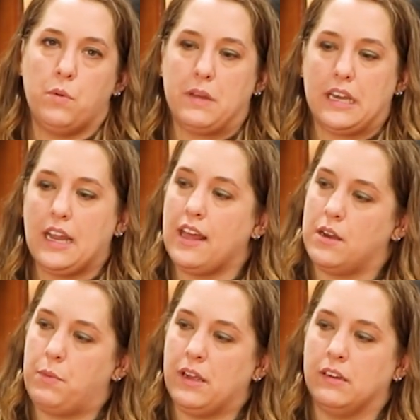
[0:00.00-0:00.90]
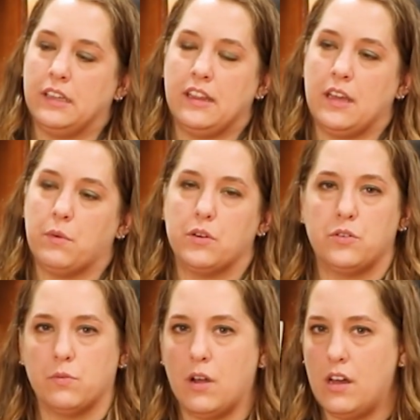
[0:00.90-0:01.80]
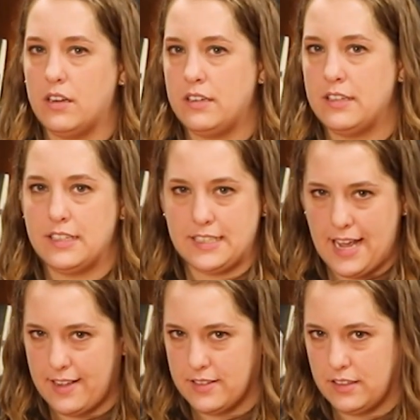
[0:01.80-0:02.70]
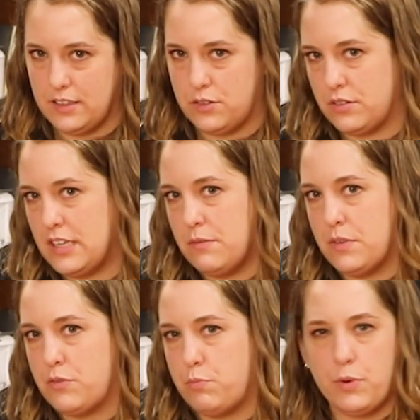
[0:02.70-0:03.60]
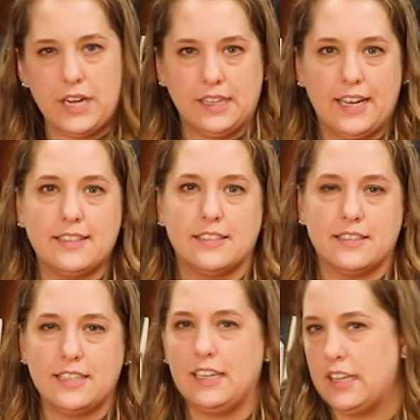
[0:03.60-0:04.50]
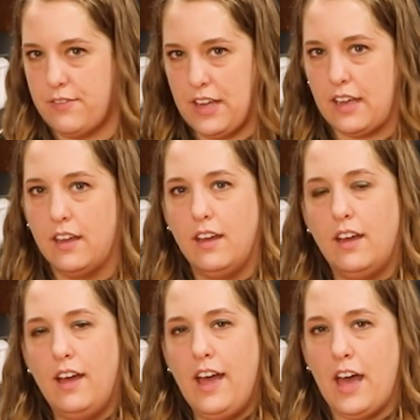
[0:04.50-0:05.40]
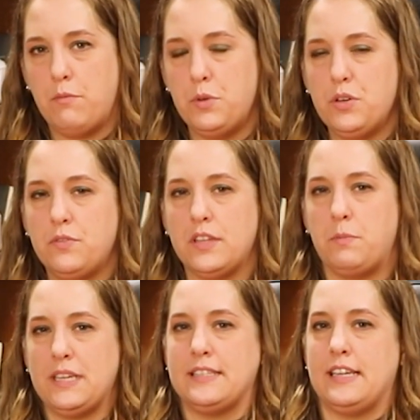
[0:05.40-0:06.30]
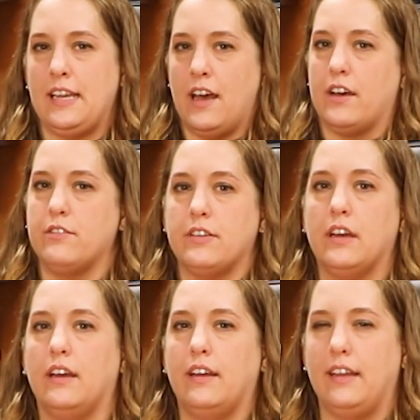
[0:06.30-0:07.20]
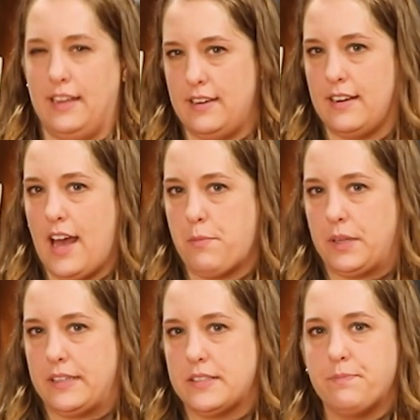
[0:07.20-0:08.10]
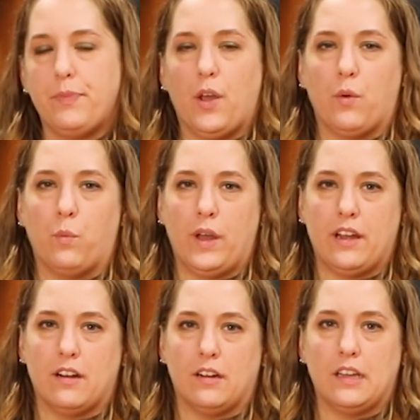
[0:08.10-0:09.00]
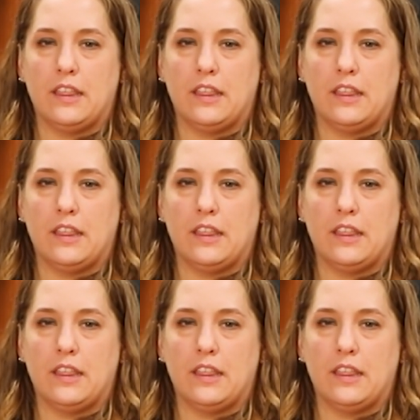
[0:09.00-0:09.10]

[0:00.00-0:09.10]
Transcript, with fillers: woman, and apparently they were drawn to the dazzling dream of bright lights and city living and moved to the big city of Indianapolis, where